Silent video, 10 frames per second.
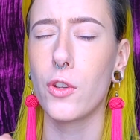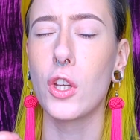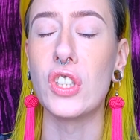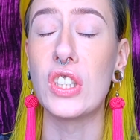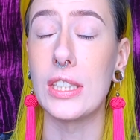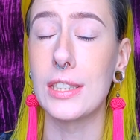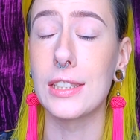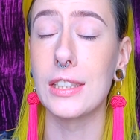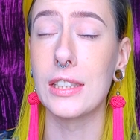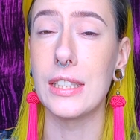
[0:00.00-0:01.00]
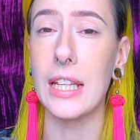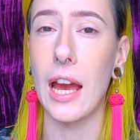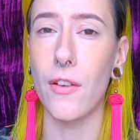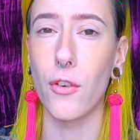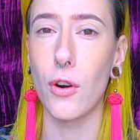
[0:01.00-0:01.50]
consistency
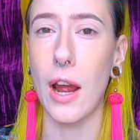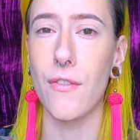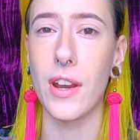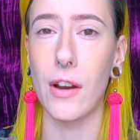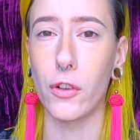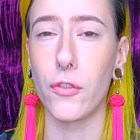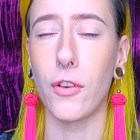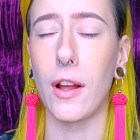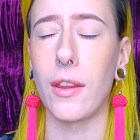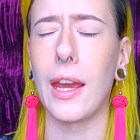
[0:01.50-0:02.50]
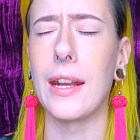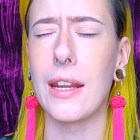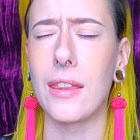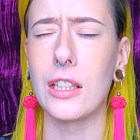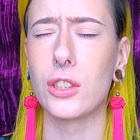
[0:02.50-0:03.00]
ever. I've never felt
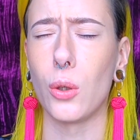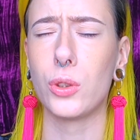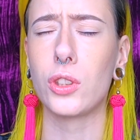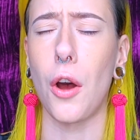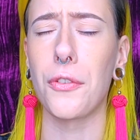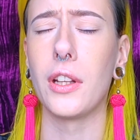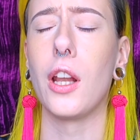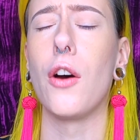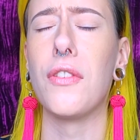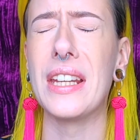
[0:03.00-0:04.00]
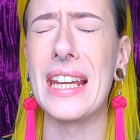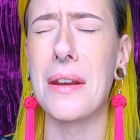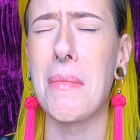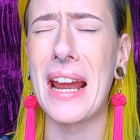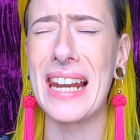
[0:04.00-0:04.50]
anything so soft and lovely
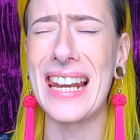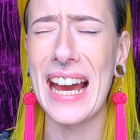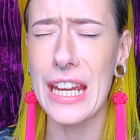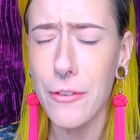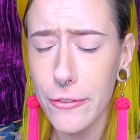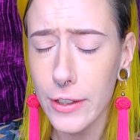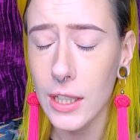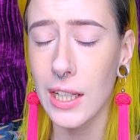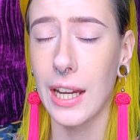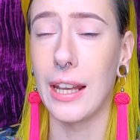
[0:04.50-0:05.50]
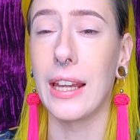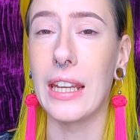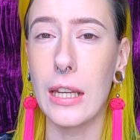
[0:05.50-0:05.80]
in my life. And like,